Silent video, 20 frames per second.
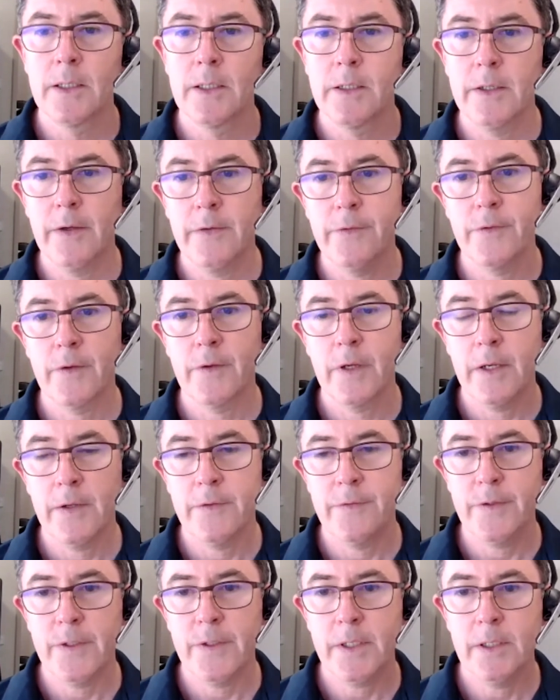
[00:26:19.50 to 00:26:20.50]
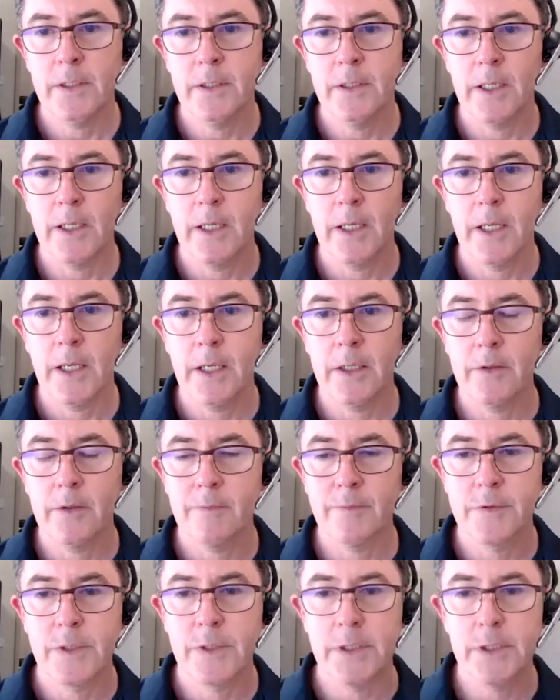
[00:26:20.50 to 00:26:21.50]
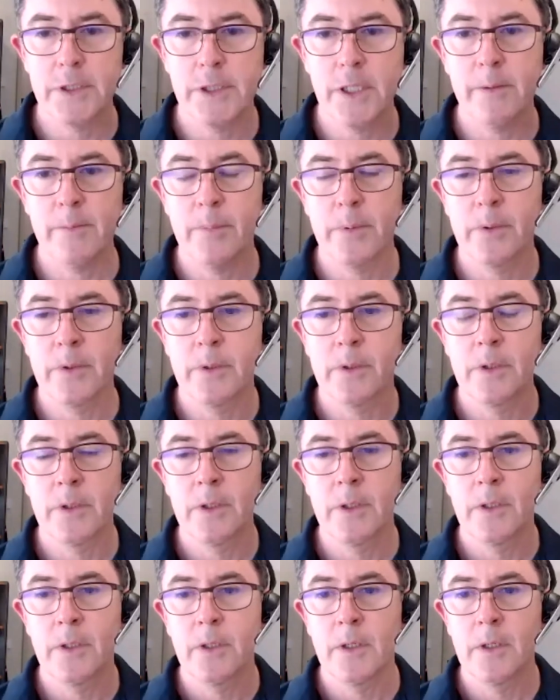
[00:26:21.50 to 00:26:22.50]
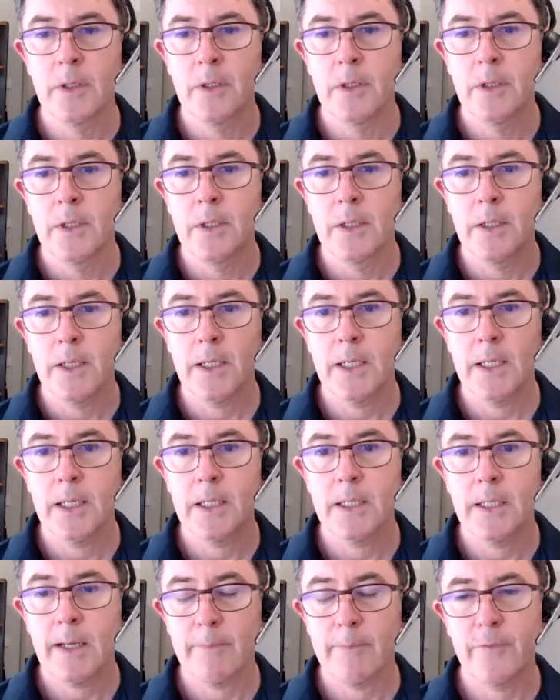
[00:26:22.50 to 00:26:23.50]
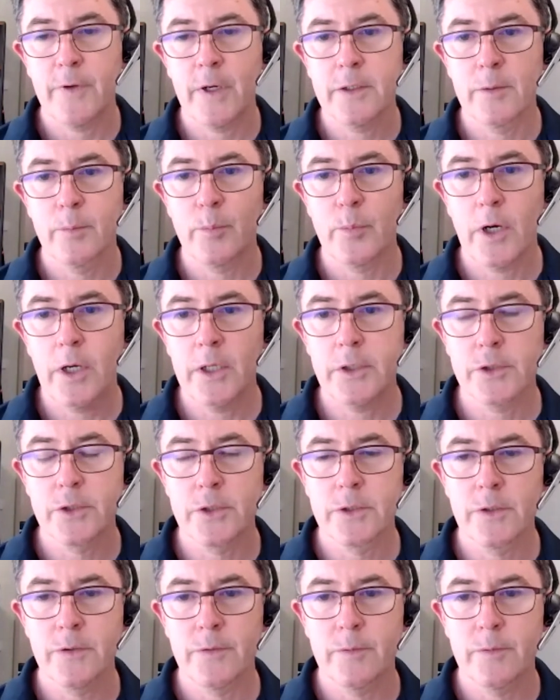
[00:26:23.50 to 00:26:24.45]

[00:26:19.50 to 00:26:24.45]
is an easy and obviously cheap upfront approach.